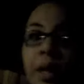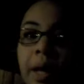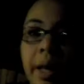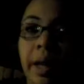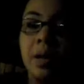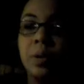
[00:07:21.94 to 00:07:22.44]

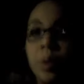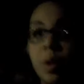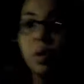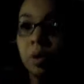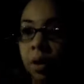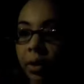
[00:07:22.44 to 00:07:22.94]
and I no
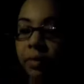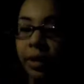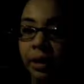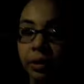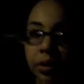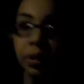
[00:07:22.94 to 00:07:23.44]
longer have a
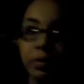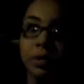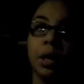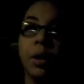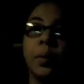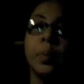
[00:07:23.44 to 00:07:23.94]
handle of.
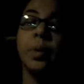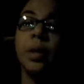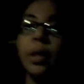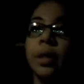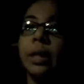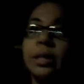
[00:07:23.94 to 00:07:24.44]
So
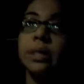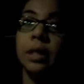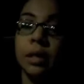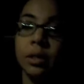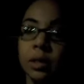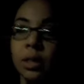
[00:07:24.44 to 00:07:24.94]
that
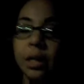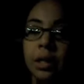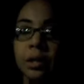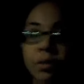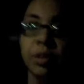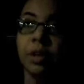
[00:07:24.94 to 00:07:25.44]
sucks. I
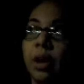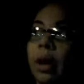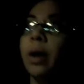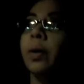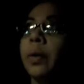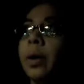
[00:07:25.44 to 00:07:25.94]
need to figure out,